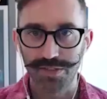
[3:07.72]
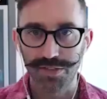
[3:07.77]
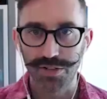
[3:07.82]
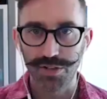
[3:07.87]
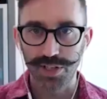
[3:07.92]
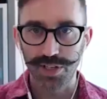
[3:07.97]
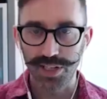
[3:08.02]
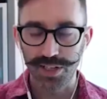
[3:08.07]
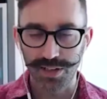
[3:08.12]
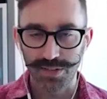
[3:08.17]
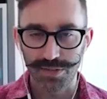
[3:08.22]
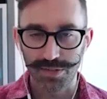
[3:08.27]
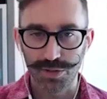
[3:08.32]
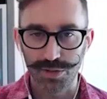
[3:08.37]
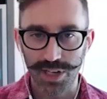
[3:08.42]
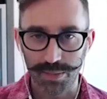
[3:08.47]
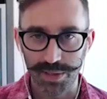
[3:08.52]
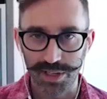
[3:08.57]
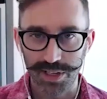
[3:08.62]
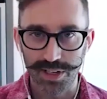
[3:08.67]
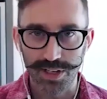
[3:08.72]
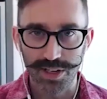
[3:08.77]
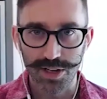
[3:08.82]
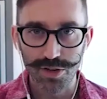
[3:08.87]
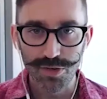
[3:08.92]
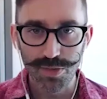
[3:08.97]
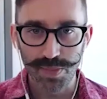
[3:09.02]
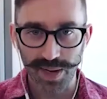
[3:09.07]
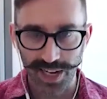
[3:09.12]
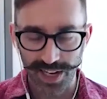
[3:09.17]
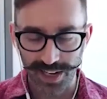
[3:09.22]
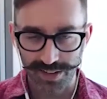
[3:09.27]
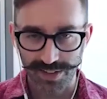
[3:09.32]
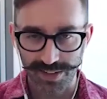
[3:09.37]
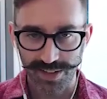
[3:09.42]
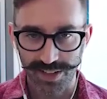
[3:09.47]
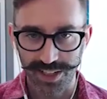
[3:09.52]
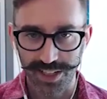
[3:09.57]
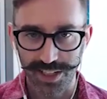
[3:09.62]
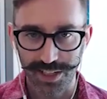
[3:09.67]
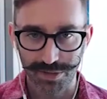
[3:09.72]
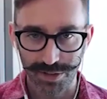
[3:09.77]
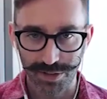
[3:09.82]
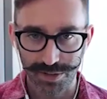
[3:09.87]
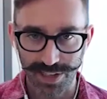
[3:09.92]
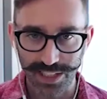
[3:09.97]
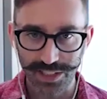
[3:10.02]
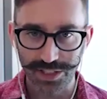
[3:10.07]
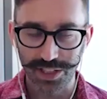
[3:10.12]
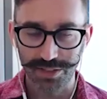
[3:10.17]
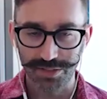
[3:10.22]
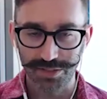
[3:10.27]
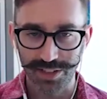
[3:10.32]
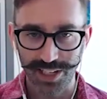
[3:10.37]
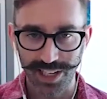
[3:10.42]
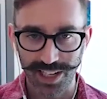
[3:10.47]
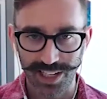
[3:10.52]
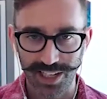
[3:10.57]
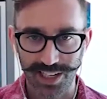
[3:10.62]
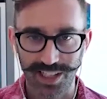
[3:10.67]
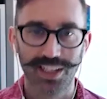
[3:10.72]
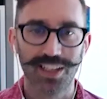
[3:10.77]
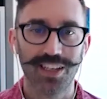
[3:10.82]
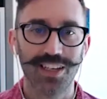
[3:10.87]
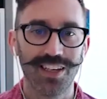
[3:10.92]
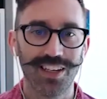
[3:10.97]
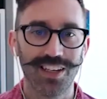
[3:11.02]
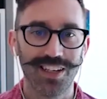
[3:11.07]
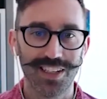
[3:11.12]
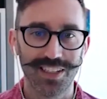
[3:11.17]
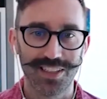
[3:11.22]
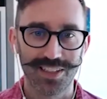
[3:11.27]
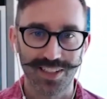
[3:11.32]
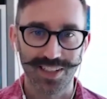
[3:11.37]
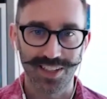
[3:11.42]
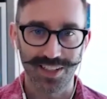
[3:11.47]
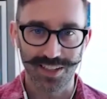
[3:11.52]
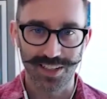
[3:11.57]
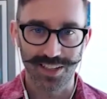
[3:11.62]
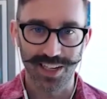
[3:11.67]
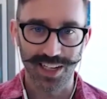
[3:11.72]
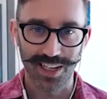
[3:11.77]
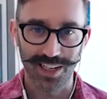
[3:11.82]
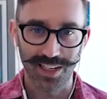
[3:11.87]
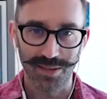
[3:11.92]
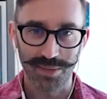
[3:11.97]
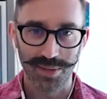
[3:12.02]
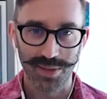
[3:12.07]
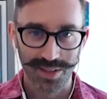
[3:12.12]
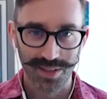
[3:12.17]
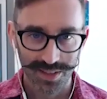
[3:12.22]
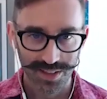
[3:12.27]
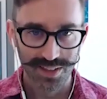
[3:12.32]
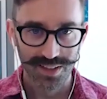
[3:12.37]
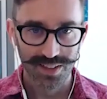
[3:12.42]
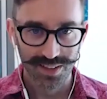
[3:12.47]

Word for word: if you keep, if you chop a new path in a different direction every day, it's not going to add up.